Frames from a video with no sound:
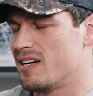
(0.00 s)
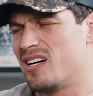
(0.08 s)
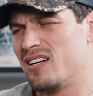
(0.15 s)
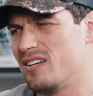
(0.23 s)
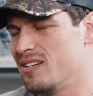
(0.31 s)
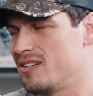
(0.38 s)

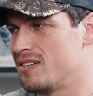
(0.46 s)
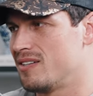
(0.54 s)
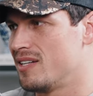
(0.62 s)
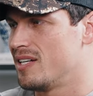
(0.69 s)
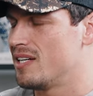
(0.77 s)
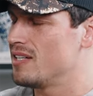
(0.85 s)
I don't know.
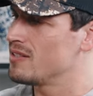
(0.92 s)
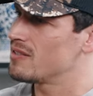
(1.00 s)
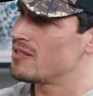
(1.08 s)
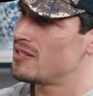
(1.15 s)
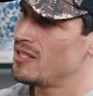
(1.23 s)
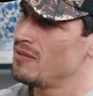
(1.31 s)

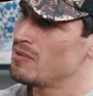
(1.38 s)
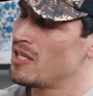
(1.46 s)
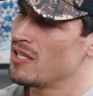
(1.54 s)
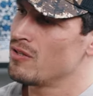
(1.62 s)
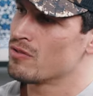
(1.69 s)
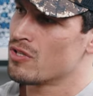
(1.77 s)
It seems
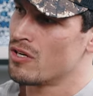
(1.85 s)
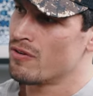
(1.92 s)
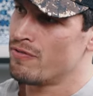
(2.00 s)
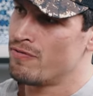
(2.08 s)
like you're trying to